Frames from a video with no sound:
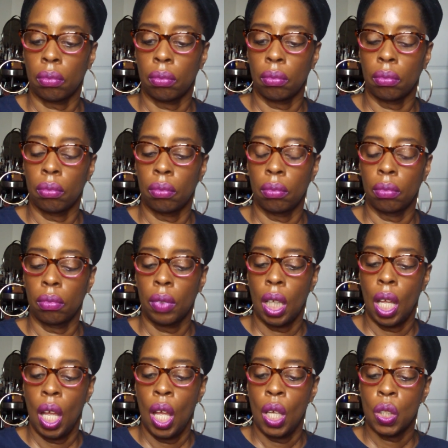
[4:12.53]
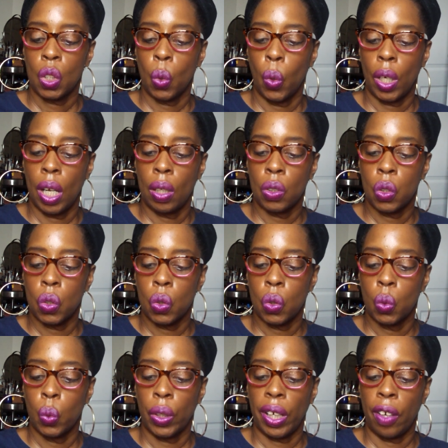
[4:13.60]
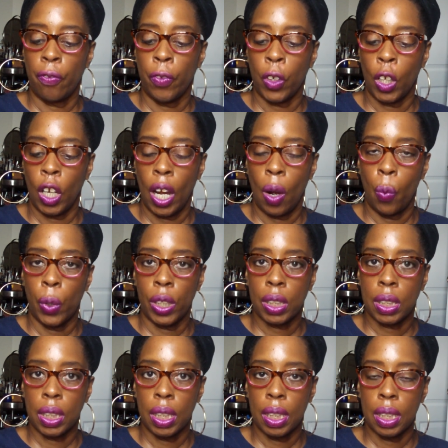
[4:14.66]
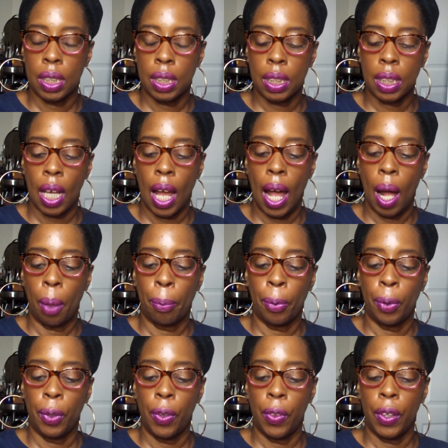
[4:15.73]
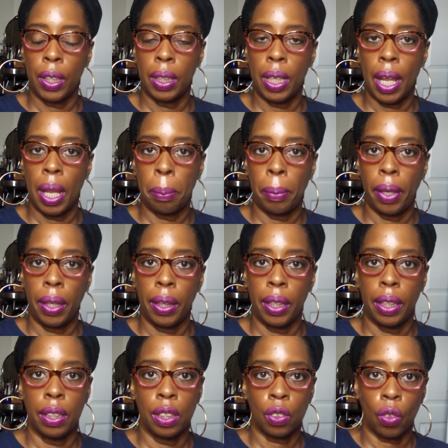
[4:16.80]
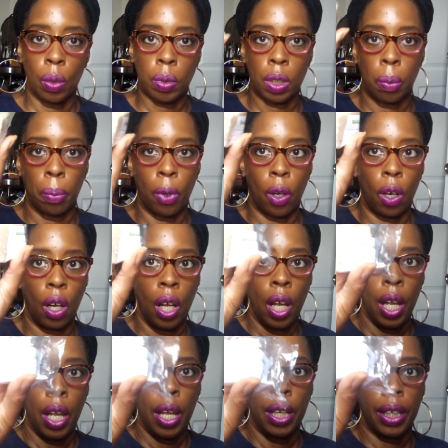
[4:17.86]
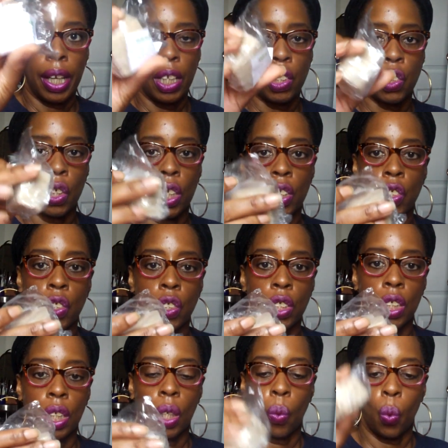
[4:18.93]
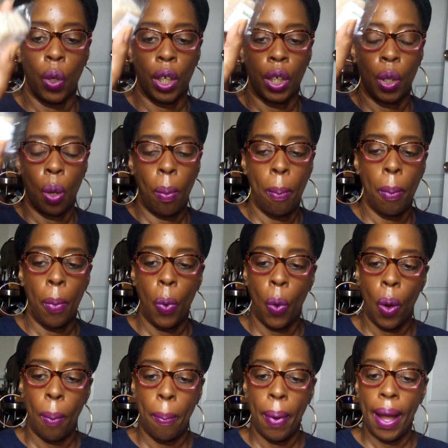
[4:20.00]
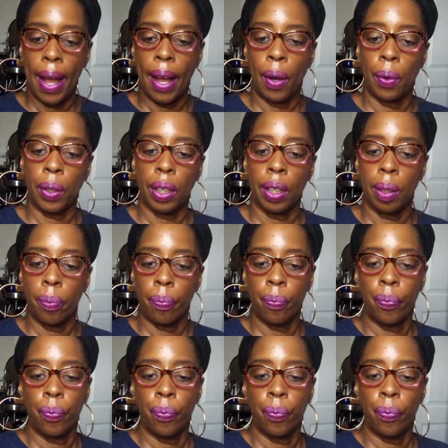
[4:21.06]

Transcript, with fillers: Mm-hmm. So what I'll do when I figure out what it says, I'll put the name in the description box in case you're interested and want to know more about it.